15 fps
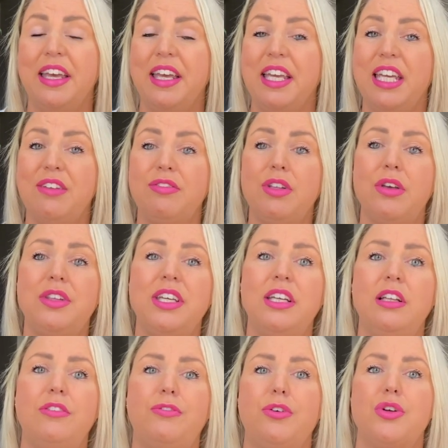Even though the
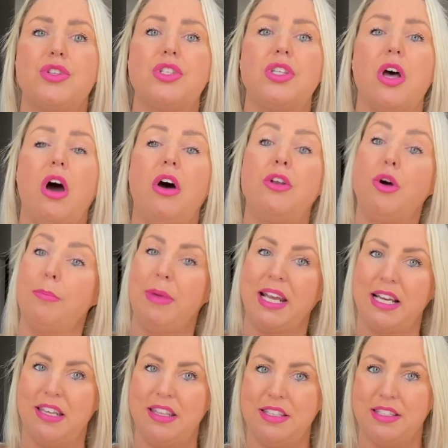hill forts are not
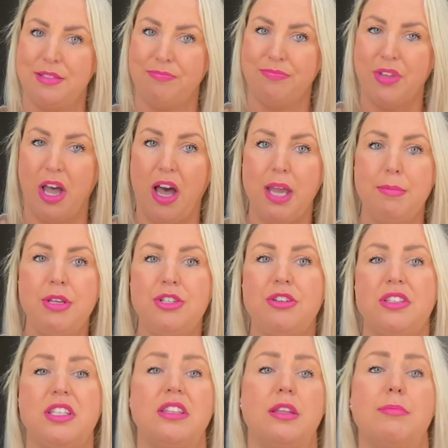megaliths, I'm
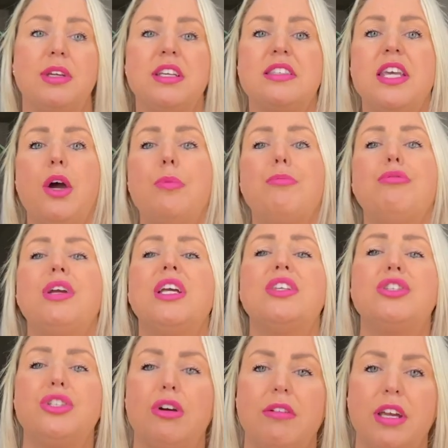interested in them because they are
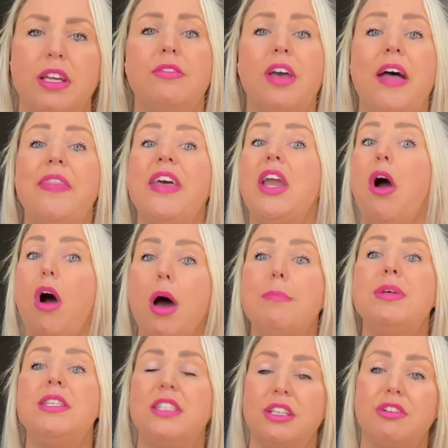prehistoric and they are
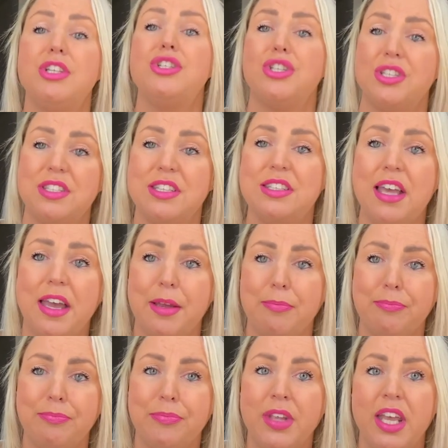mysterious just the same.